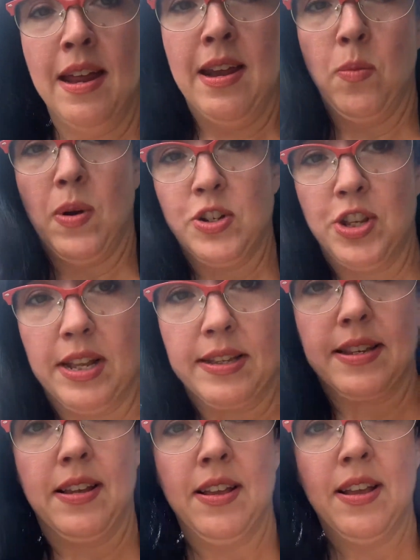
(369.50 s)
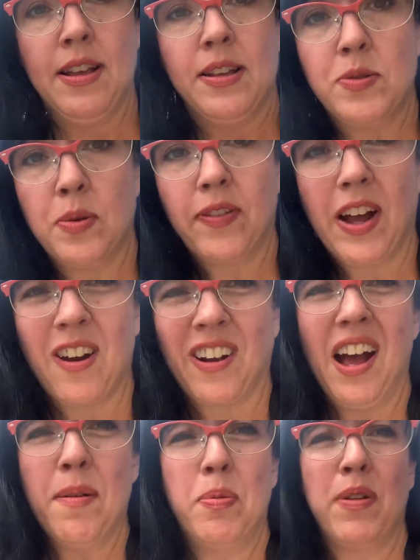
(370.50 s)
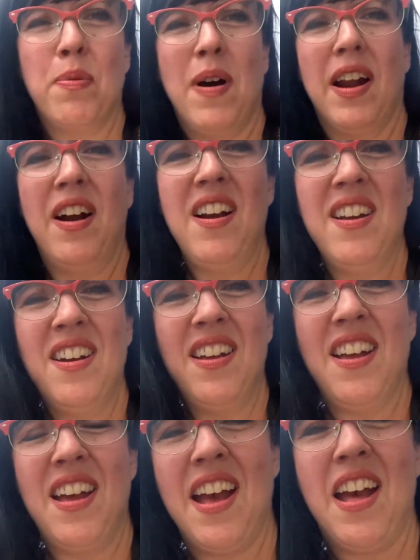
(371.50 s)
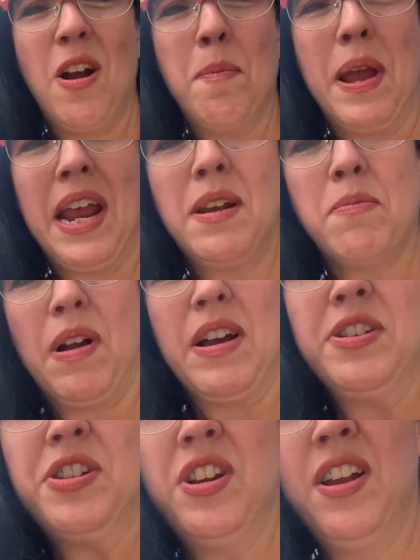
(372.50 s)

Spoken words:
Watch this. So we've got our cup with water and our paintbrush,